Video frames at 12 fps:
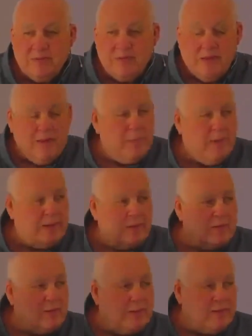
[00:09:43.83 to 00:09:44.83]
Anybody
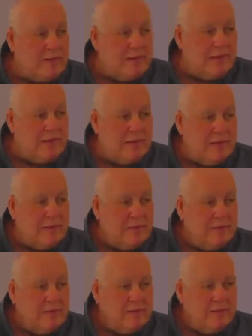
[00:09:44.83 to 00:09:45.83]
else want to see that?
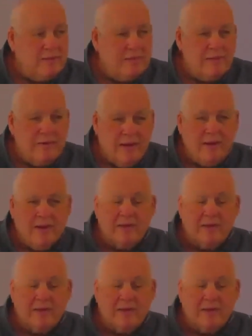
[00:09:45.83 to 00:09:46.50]
Yeah.